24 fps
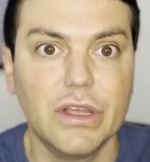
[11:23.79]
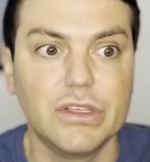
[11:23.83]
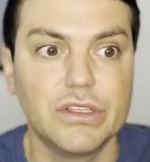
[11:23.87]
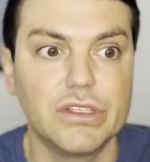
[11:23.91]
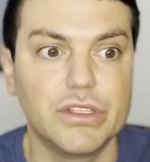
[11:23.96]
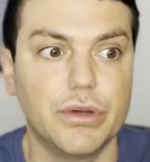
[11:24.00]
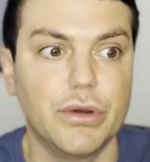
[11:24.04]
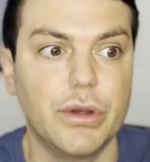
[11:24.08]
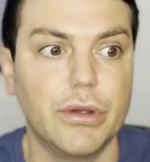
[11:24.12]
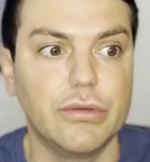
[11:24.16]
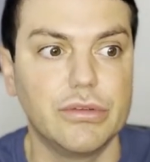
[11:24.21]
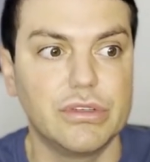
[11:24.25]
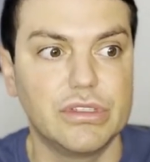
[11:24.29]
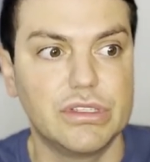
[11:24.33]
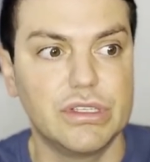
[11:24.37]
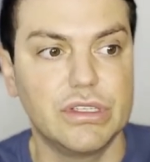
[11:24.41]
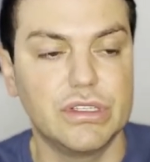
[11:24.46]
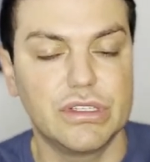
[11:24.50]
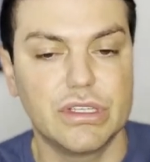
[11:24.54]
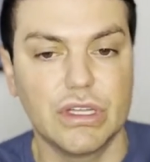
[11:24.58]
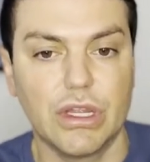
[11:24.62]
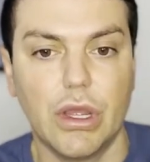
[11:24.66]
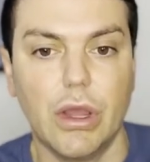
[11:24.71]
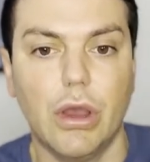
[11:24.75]
So it was
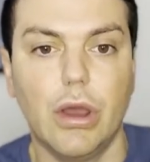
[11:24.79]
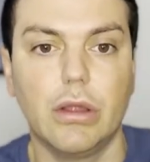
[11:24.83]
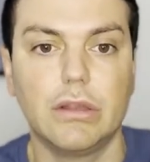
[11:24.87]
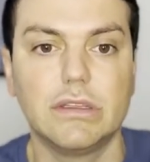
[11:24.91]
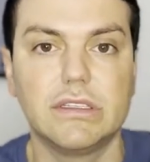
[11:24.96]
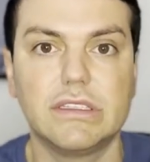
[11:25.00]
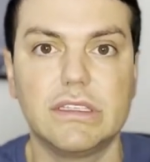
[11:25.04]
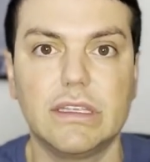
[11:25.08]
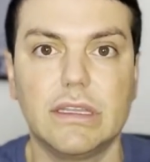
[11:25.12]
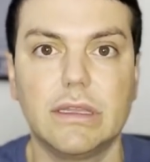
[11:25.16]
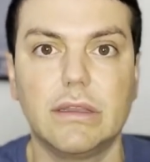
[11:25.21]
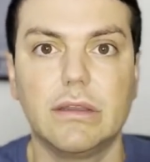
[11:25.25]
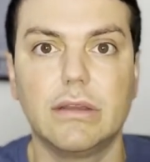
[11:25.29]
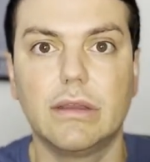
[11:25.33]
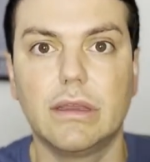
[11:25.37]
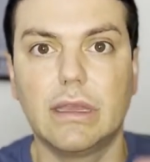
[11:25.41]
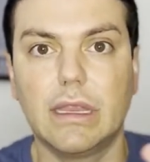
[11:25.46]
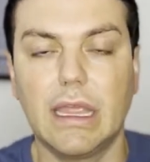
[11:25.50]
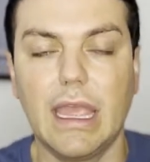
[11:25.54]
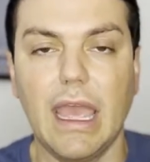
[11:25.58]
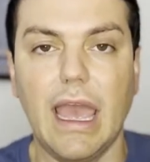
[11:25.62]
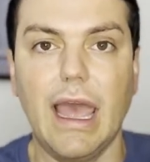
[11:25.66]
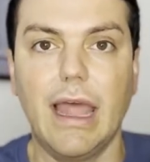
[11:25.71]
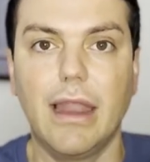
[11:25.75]
just a constant
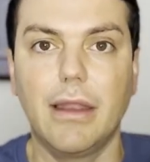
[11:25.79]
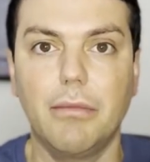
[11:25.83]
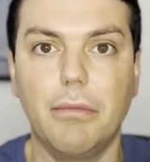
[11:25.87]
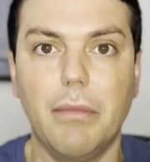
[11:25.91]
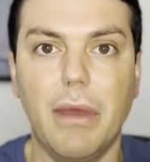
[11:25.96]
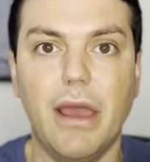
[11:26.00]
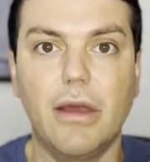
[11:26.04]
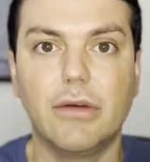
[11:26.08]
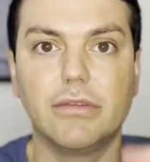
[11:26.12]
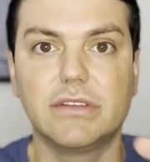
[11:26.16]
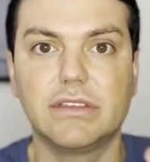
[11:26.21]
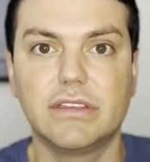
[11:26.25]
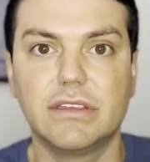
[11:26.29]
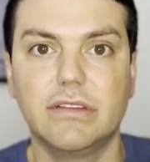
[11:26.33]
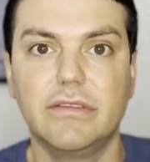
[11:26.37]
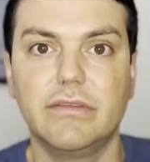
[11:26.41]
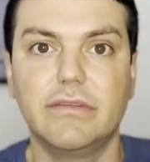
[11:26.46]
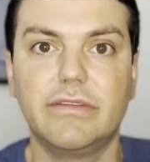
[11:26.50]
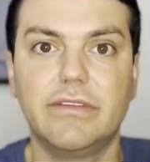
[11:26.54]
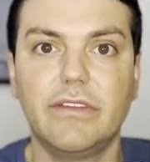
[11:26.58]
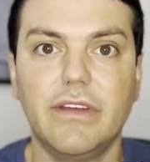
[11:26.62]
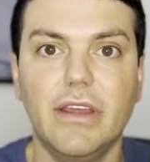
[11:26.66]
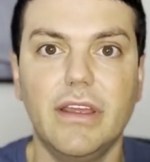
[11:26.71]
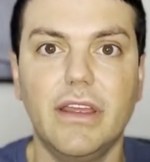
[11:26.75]
cat and mouse
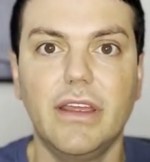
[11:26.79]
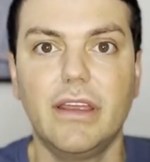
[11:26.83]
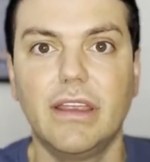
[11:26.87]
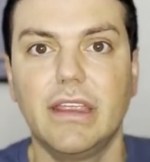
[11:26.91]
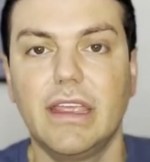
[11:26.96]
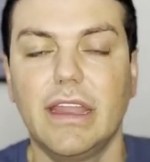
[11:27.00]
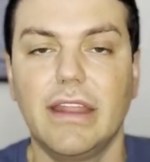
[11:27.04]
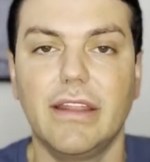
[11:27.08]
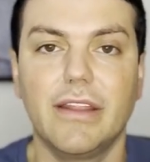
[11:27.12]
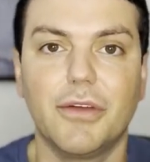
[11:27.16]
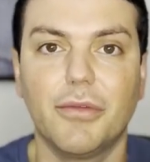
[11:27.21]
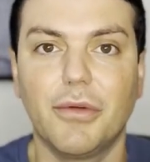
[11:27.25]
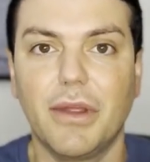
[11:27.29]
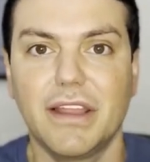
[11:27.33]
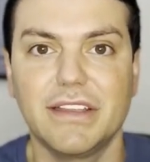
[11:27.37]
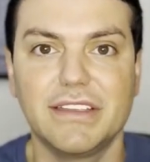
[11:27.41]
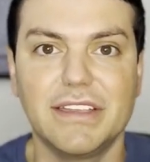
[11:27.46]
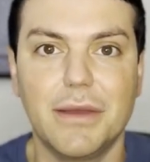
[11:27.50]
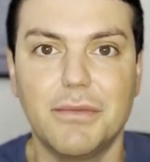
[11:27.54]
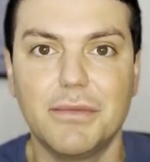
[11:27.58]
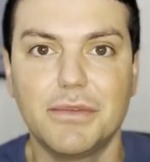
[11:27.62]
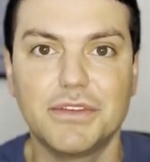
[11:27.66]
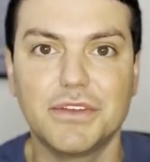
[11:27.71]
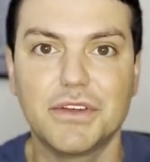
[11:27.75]
of getting the right
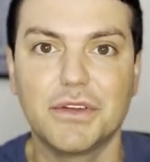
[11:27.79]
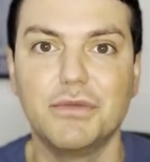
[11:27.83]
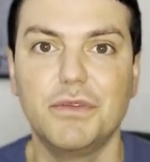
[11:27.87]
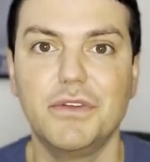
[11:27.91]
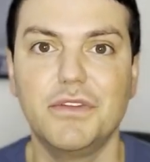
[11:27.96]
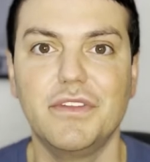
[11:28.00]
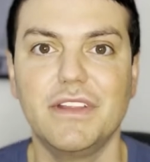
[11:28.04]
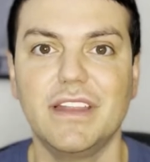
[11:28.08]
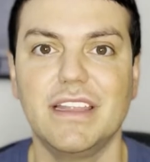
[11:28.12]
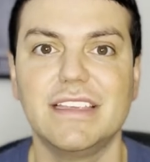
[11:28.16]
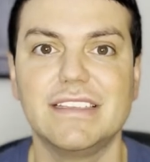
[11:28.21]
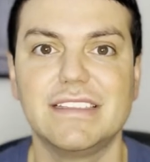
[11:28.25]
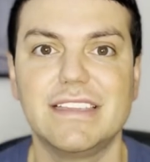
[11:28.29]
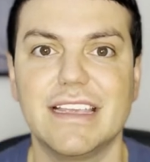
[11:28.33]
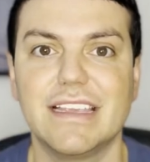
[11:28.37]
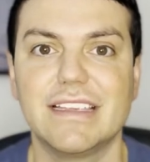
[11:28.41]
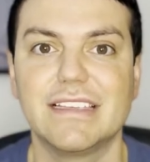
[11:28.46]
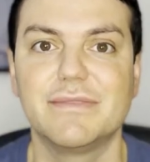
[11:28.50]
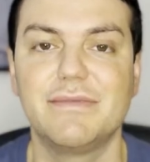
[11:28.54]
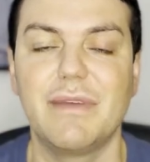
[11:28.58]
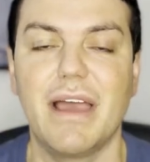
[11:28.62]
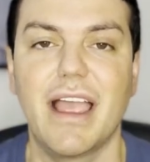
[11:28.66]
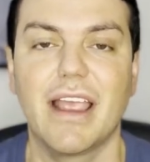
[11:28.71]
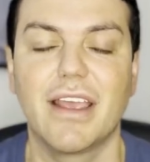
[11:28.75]
temperature and moving these
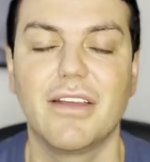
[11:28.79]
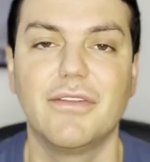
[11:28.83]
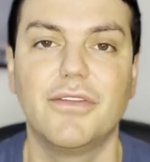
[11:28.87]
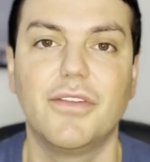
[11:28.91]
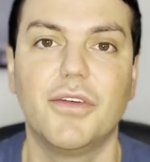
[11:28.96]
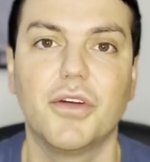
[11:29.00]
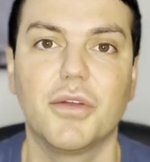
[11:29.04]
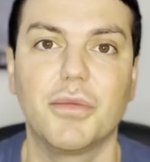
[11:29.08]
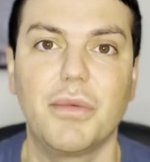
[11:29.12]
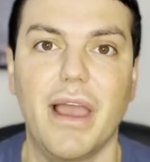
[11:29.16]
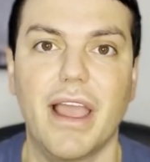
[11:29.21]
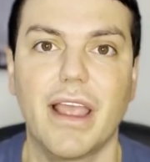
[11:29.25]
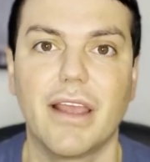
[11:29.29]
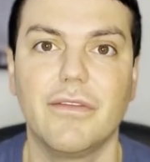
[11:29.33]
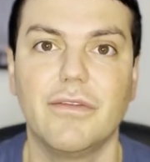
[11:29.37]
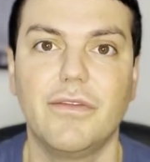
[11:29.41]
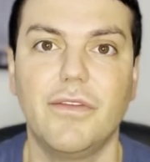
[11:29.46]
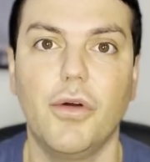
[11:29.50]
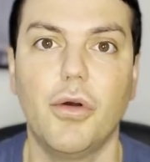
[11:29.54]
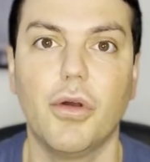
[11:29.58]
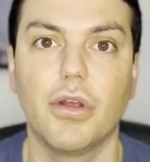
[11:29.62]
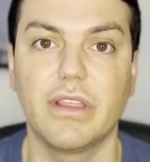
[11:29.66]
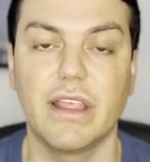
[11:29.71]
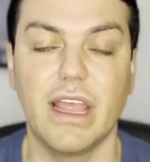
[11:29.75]
things back and forth.
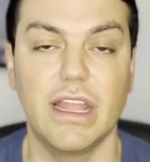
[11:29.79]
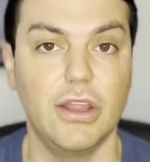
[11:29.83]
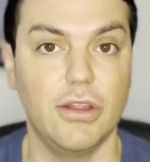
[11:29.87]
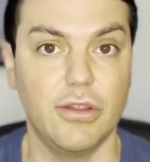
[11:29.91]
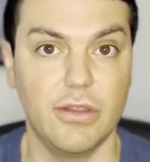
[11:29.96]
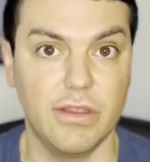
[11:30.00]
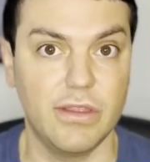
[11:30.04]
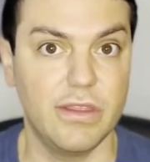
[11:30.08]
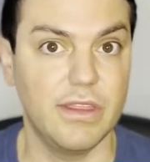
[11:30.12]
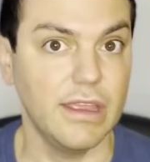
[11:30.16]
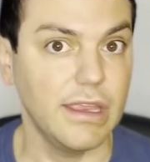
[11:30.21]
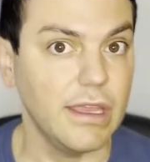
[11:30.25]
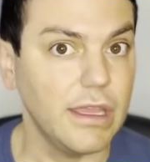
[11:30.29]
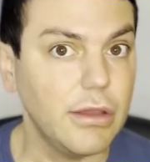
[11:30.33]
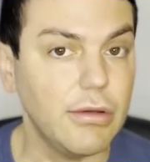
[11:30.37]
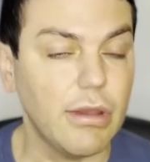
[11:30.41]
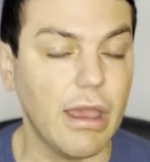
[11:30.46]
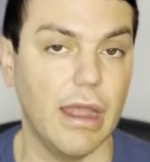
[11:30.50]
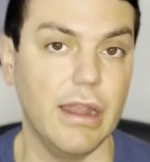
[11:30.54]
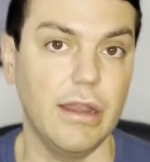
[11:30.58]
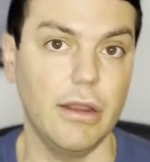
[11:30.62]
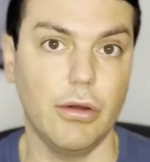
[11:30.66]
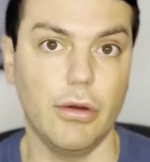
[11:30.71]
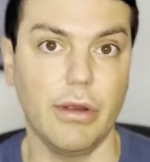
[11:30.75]
And you'd think you
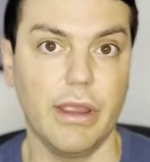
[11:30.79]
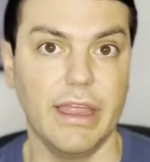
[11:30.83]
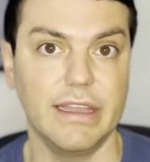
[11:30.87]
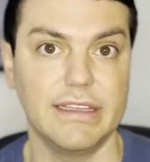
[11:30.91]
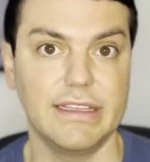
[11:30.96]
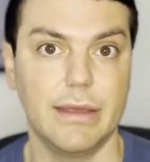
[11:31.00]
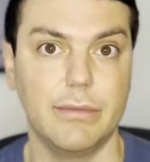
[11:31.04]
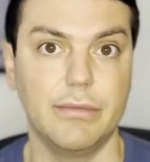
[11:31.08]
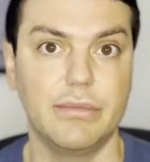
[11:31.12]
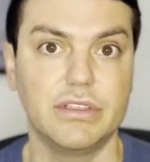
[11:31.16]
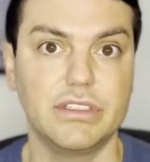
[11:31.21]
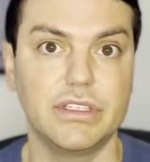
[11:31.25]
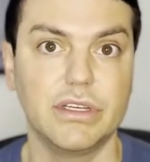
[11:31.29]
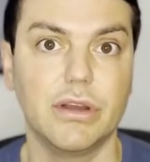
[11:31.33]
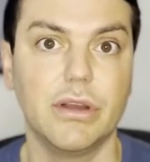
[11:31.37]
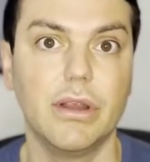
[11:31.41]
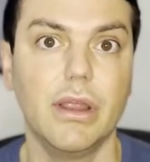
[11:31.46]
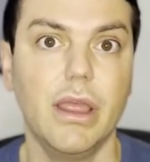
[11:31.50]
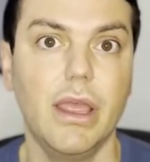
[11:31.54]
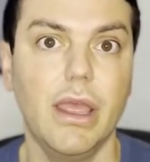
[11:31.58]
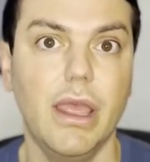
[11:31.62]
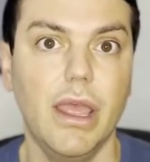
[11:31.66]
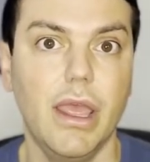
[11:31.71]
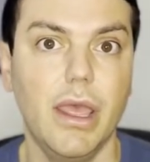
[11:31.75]
had an okay temperature,
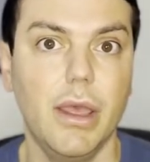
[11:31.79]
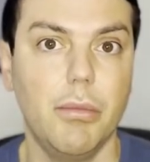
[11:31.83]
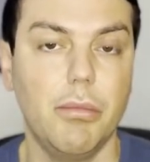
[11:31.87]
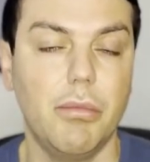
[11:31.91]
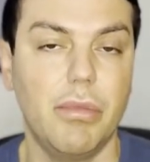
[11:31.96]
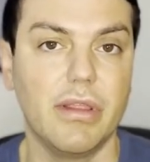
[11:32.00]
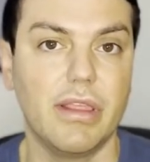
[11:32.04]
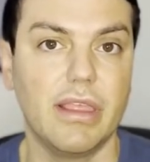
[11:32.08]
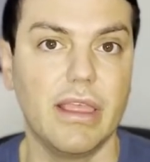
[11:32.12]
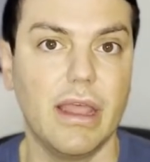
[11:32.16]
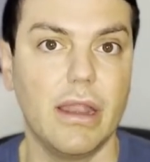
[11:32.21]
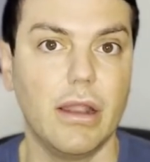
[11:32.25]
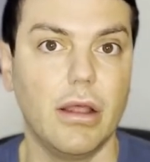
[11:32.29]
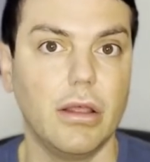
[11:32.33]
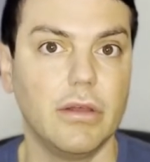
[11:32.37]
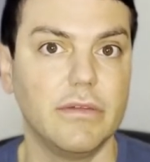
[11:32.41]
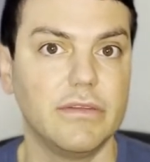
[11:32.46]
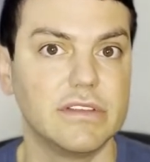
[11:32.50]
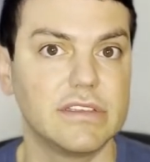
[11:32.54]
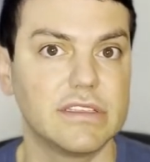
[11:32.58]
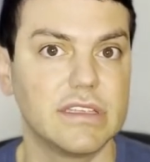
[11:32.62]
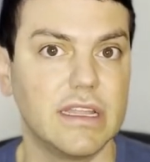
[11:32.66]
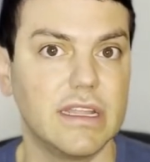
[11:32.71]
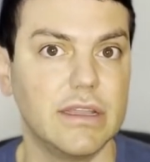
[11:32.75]
but then all of
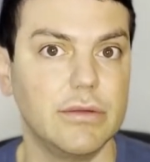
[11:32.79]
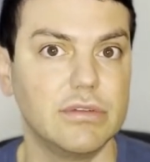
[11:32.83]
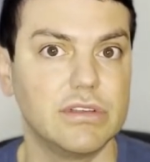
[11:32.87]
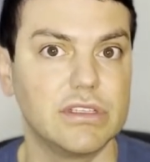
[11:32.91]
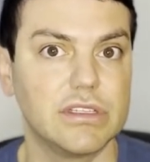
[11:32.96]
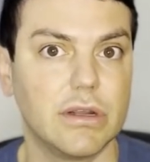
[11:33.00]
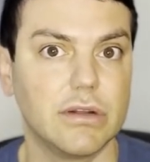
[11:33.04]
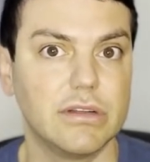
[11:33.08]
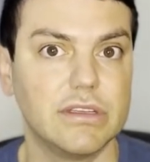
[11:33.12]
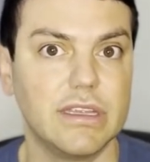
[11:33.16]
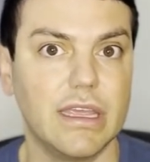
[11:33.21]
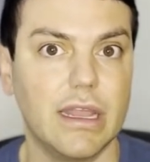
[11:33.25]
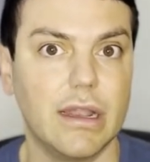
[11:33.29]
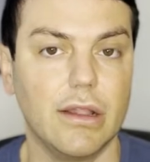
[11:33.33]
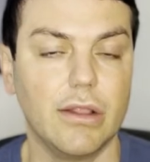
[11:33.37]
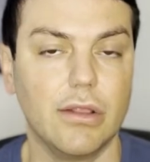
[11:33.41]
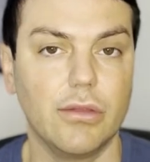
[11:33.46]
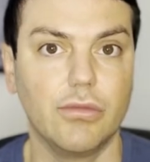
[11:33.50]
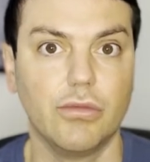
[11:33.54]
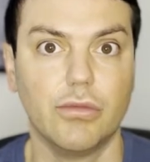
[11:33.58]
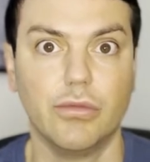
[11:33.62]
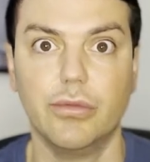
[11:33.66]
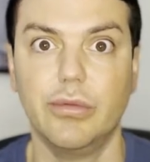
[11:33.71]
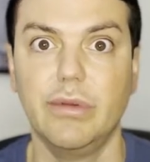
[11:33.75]
a sudden it would start to get a
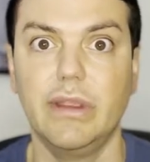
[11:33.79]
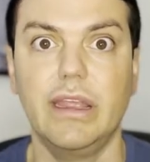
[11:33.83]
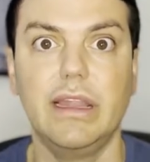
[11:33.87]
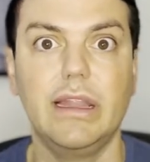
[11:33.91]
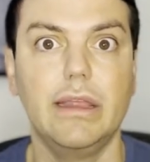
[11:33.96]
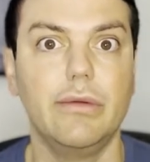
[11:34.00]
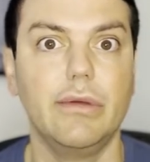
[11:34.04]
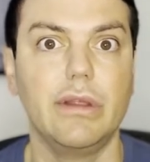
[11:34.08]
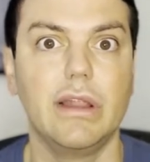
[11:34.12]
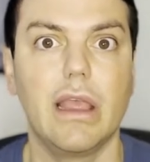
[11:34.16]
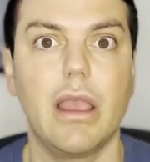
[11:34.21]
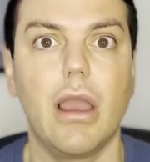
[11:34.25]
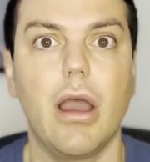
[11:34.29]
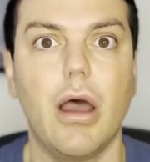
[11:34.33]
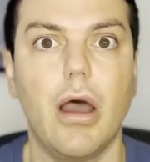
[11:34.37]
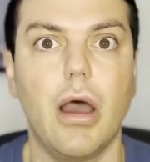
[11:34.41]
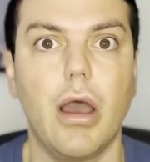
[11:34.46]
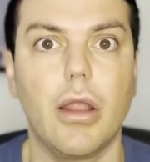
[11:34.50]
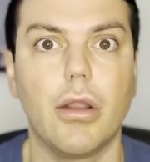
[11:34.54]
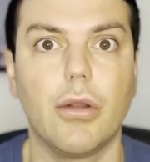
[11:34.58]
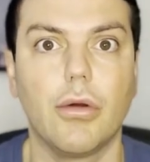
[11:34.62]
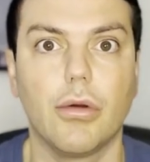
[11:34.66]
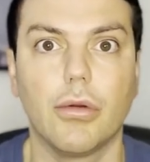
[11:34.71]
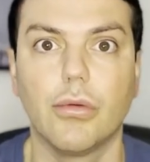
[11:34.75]
really, really
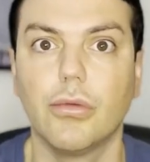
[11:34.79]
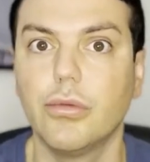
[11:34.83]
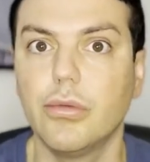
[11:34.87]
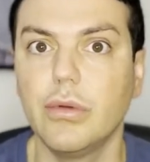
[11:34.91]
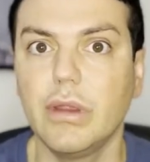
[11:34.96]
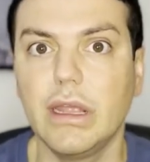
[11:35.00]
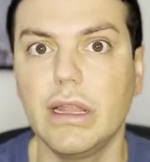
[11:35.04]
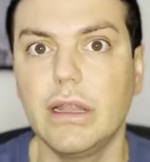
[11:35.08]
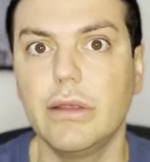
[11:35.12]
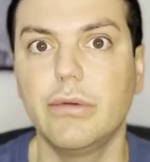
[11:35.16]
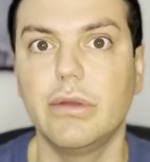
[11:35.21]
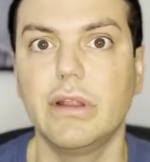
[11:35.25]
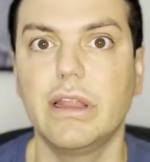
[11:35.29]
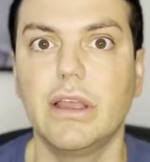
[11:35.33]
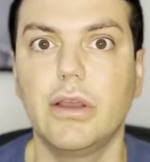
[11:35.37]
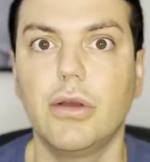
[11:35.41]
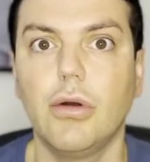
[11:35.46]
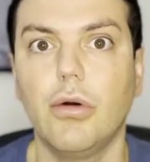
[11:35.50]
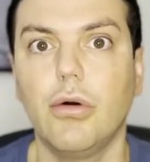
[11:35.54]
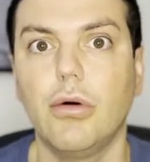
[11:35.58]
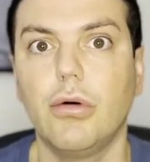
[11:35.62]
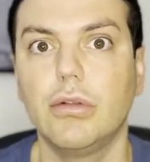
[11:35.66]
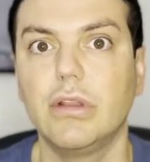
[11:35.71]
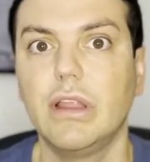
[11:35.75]
hot or really, really
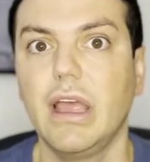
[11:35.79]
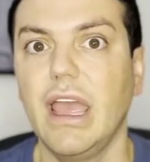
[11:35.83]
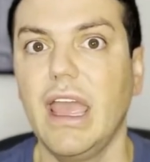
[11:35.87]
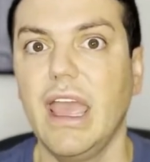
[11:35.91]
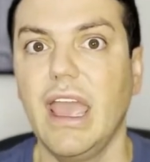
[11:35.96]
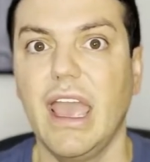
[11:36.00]
cold.